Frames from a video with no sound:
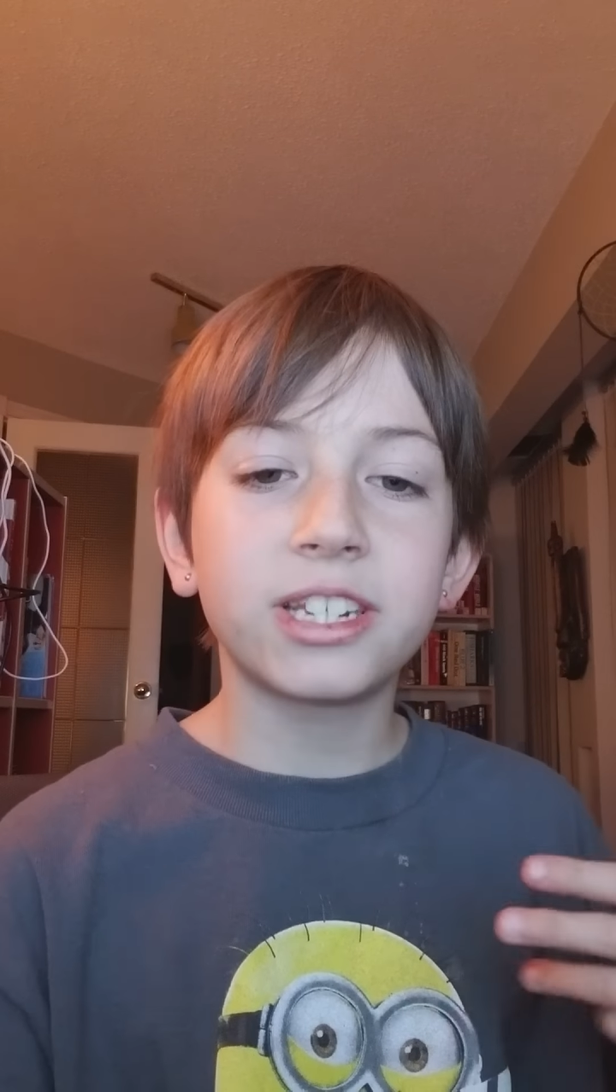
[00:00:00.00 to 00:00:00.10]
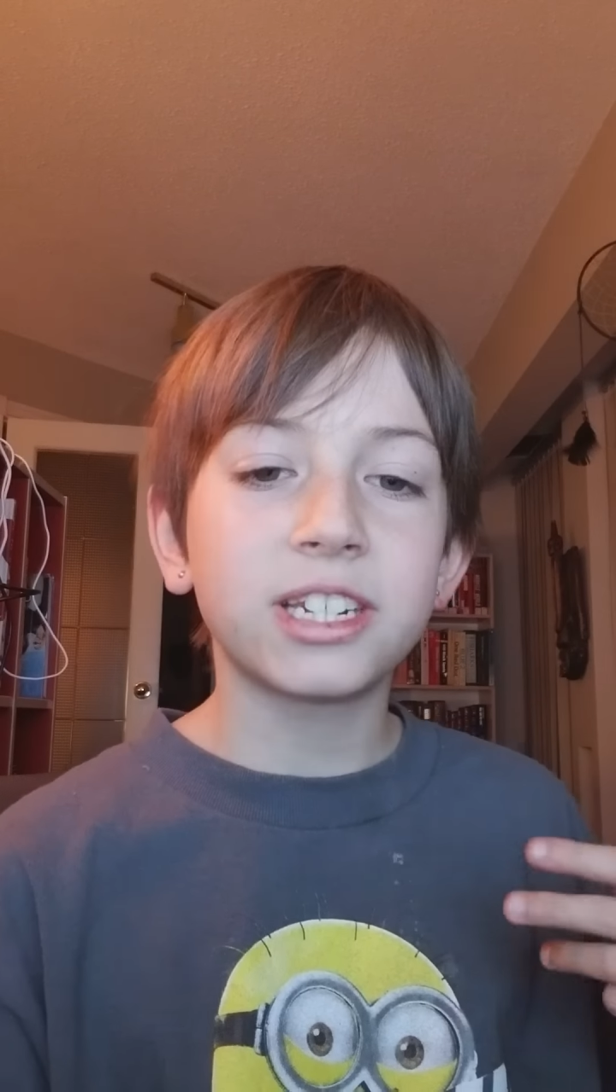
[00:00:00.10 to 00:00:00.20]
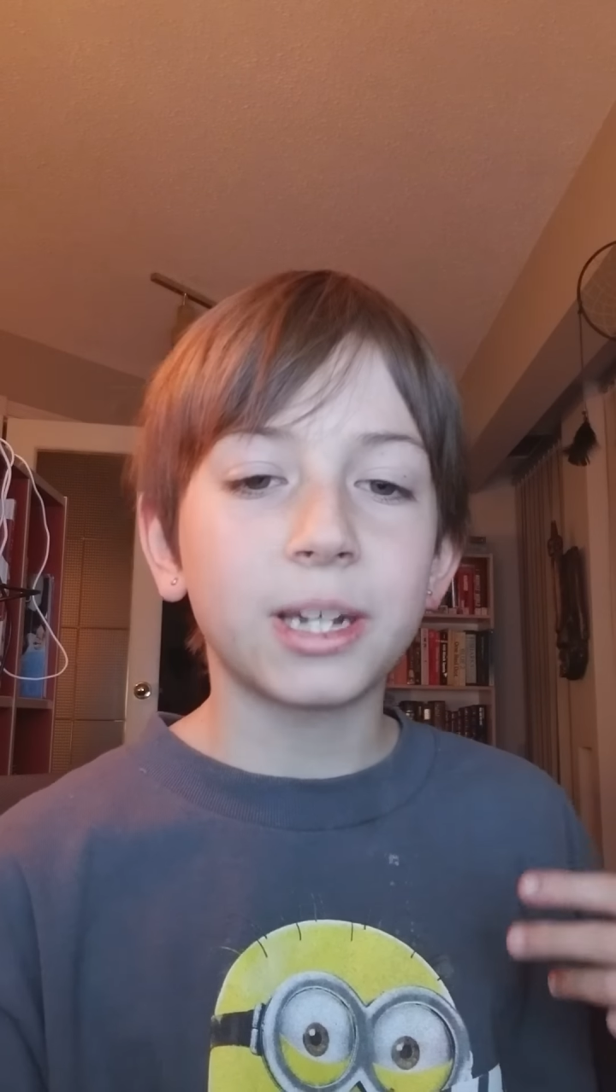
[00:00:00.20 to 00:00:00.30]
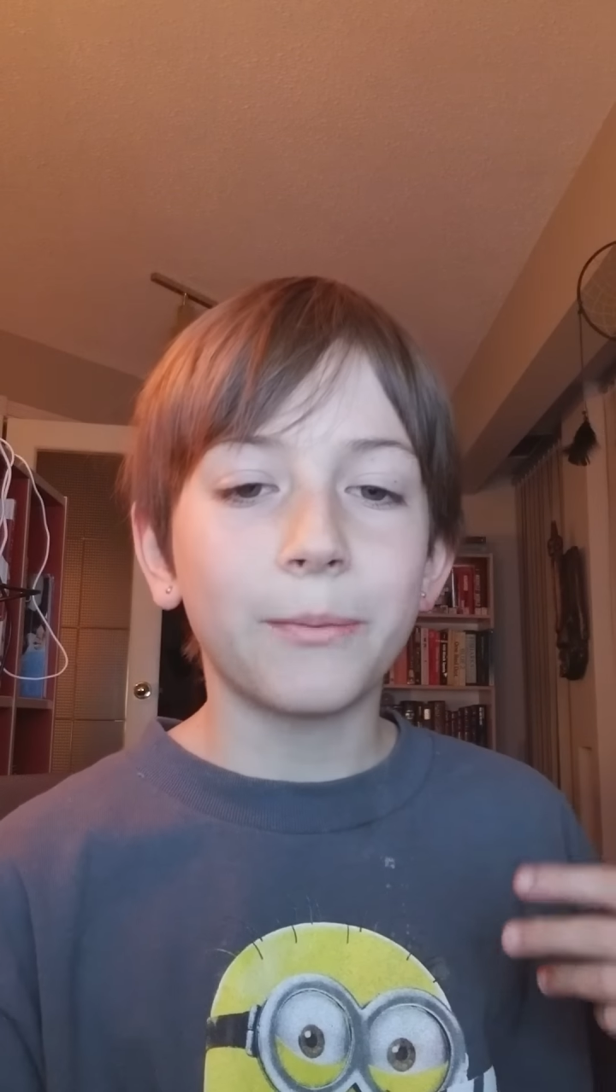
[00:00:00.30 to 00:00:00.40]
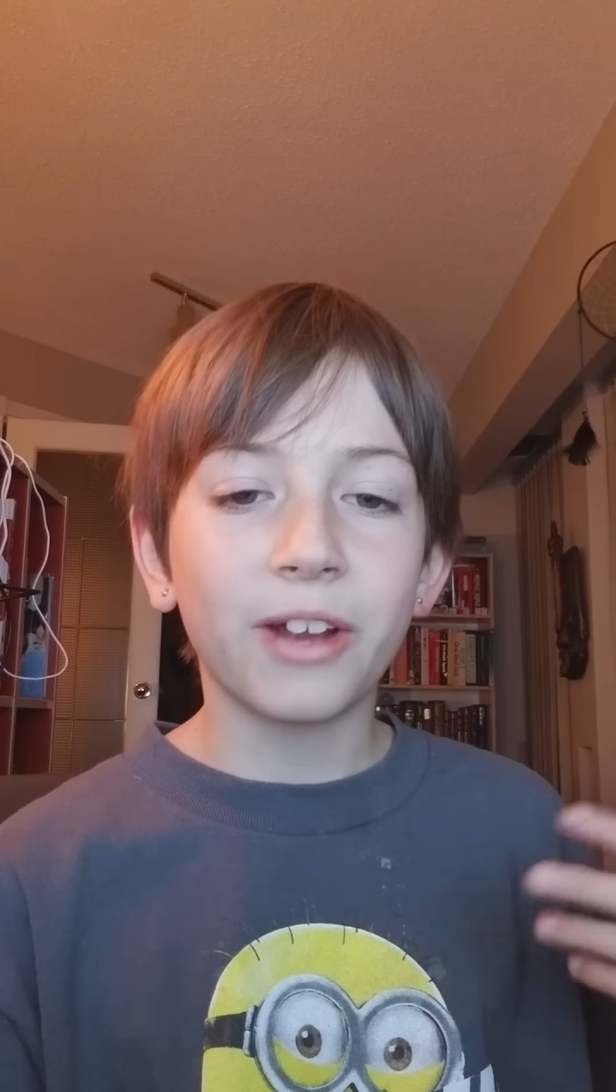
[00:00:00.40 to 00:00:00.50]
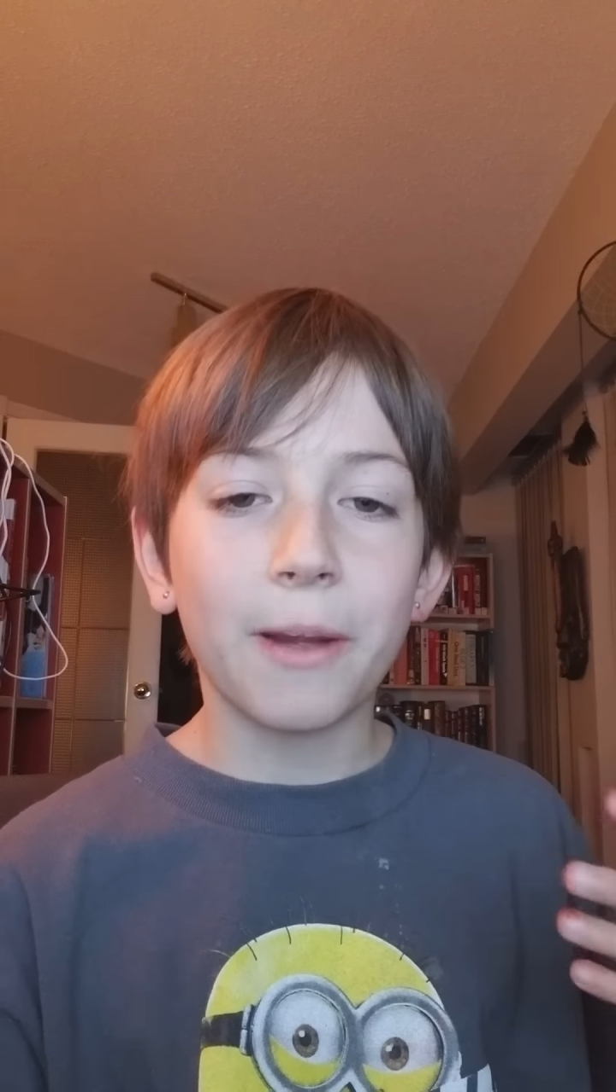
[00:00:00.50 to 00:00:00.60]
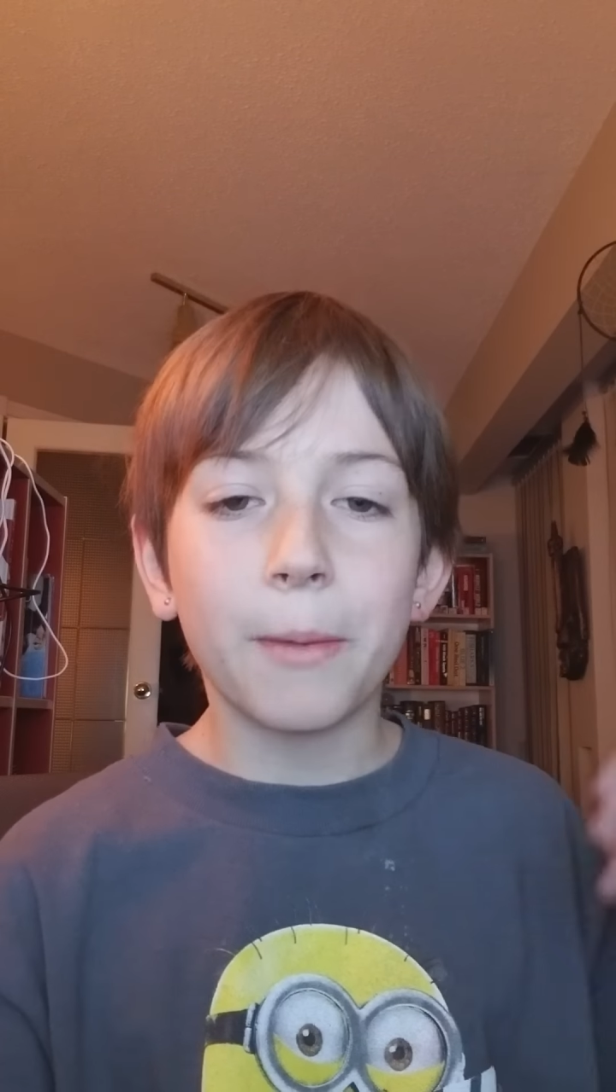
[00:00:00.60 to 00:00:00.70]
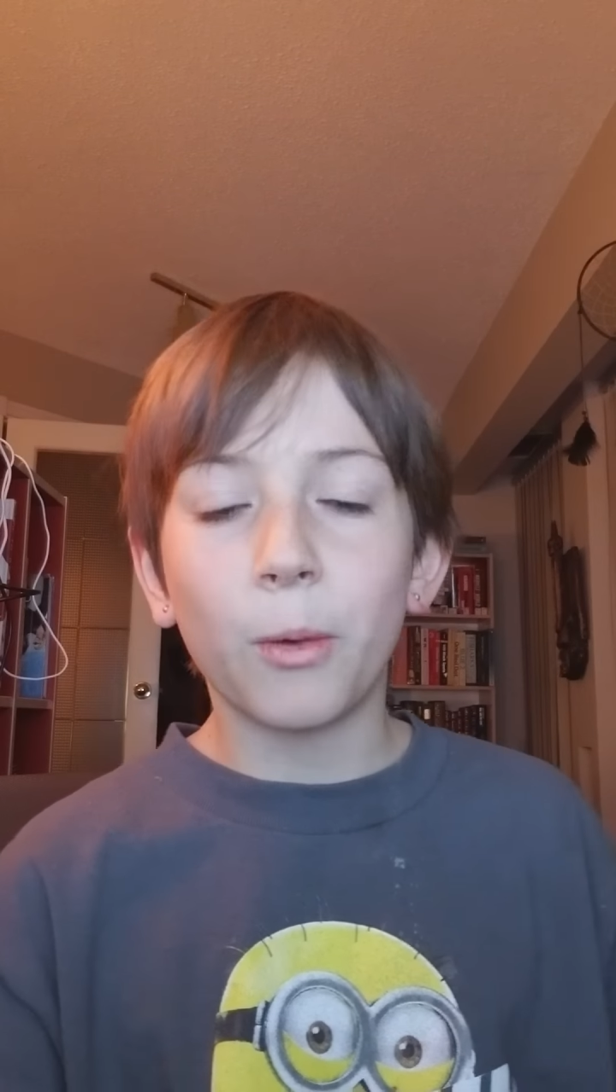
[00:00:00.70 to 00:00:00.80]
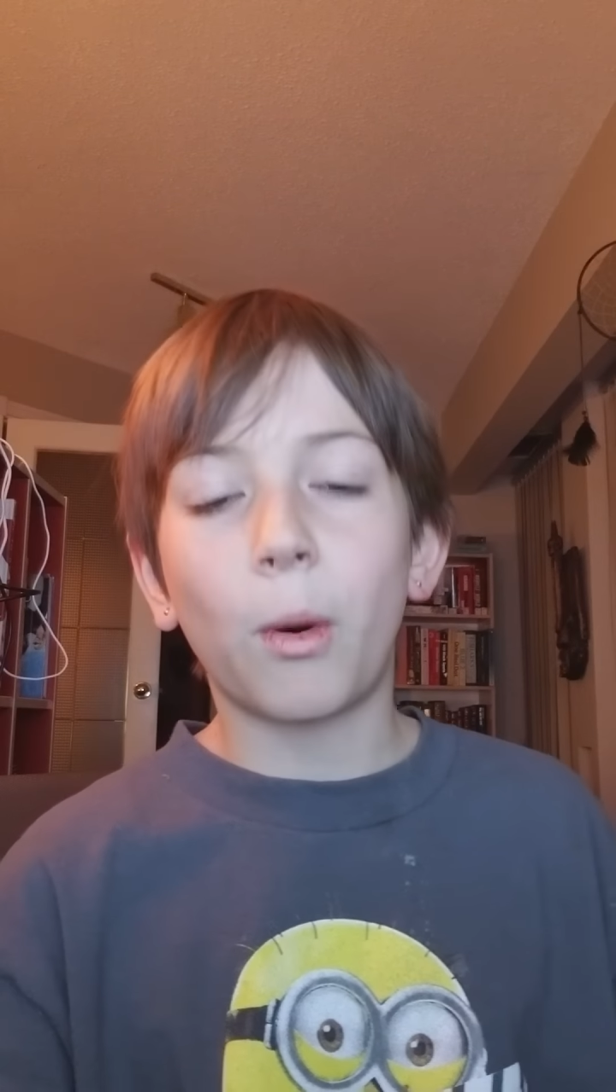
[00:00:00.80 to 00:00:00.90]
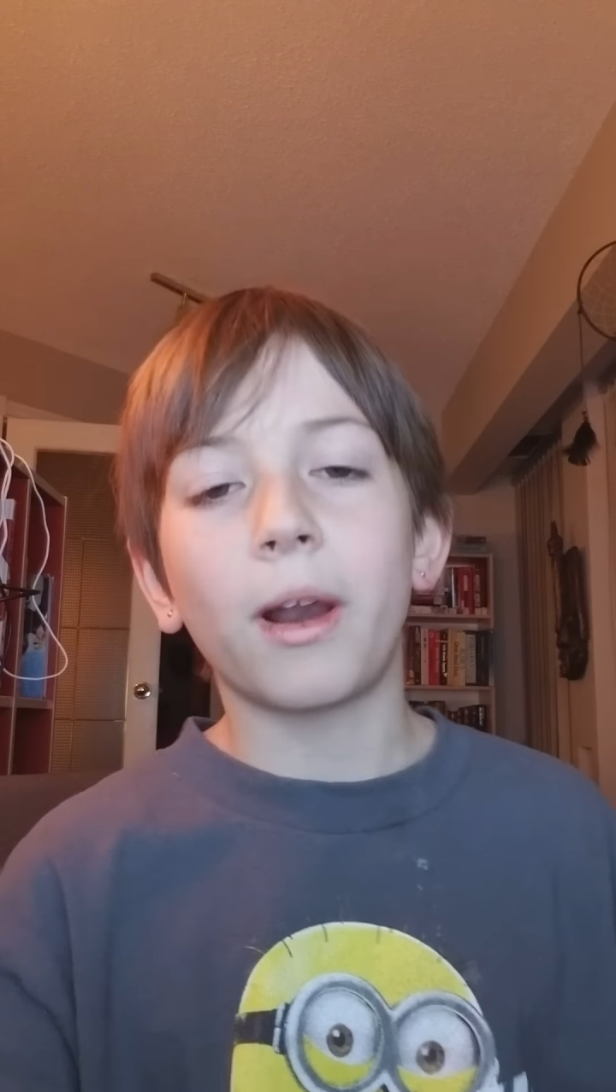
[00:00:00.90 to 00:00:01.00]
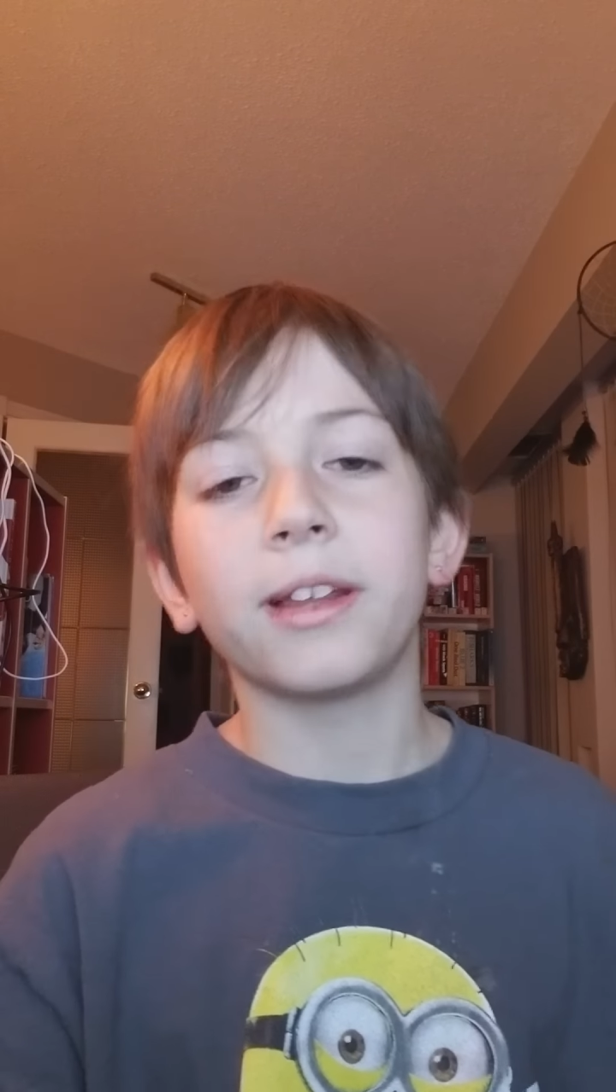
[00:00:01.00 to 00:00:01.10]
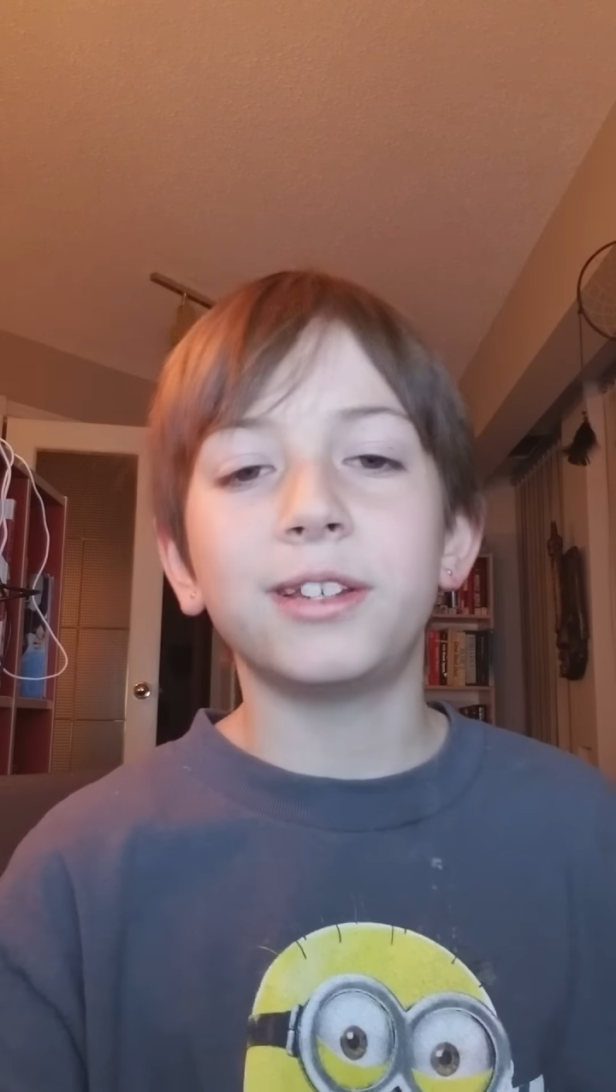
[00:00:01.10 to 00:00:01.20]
is something I've been wanting